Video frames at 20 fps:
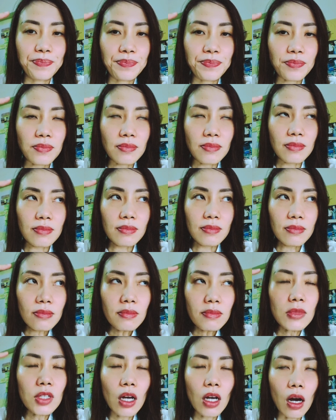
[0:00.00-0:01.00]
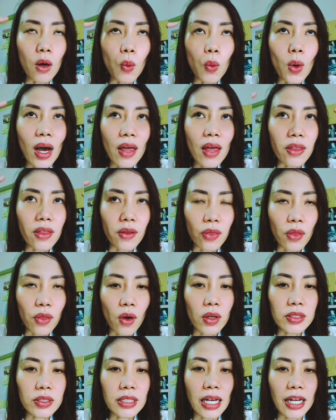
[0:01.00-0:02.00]
on what are the thoughts that are actually
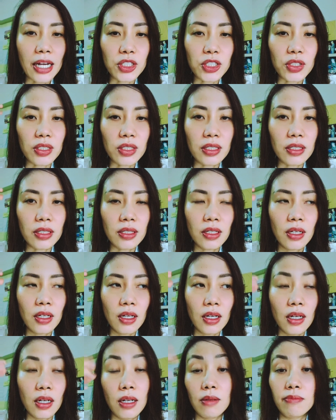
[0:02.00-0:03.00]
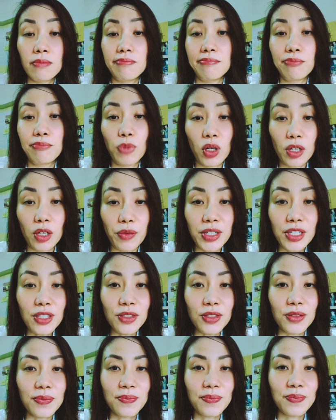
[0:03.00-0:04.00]
bothering you.
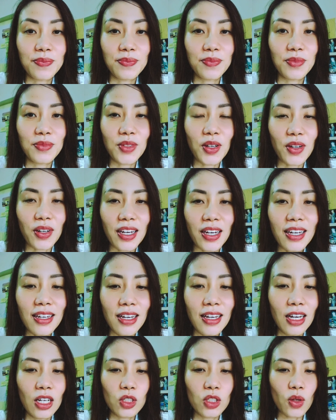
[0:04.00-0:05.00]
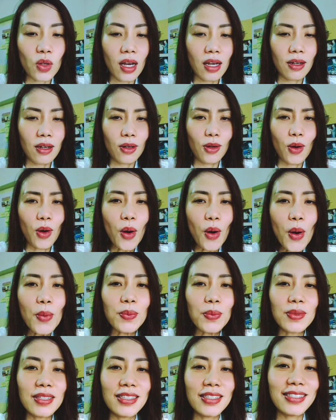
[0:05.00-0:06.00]
Okay, so I hope this tip
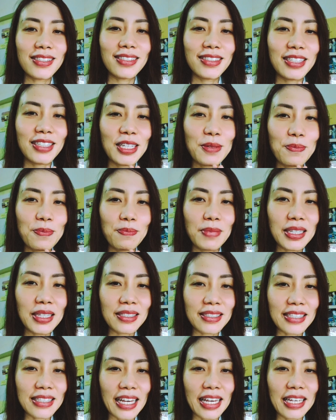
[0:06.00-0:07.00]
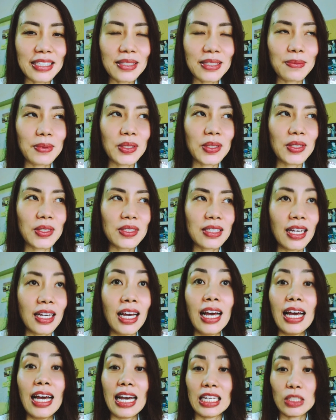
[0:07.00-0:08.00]
made sense, because as much as
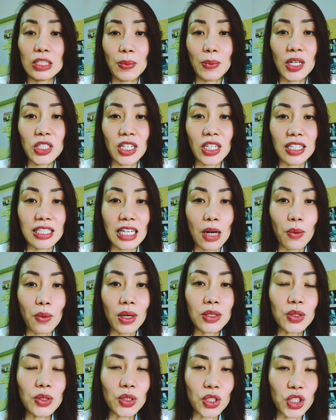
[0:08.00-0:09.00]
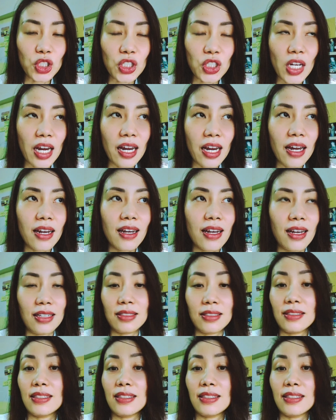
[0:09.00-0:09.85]
I want to share, as I'm on a